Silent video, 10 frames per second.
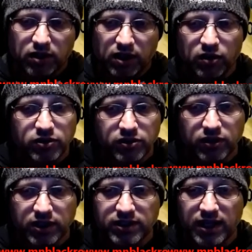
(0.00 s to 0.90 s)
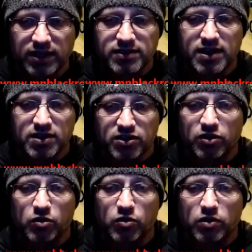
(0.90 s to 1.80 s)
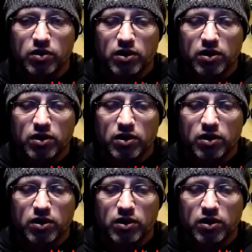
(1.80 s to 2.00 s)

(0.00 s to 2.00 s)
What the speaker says: in those 30 states that do,